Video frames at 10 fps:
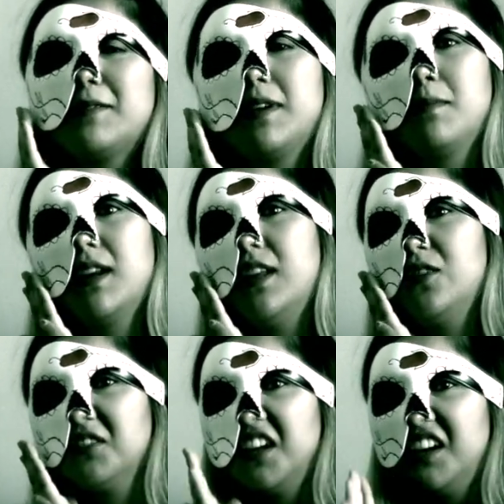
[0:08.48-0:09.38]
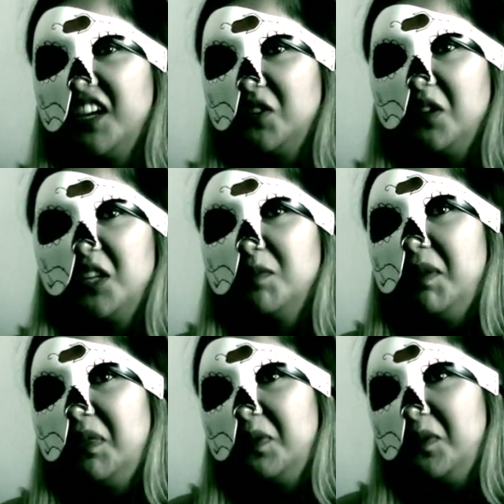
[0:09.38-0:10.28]
Bienvenidos al caso del
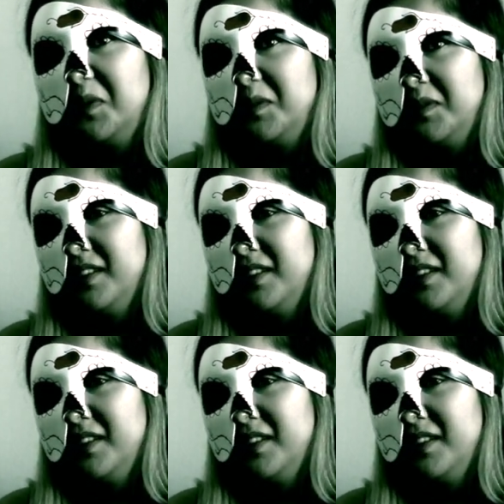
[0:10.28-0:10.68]
espantos.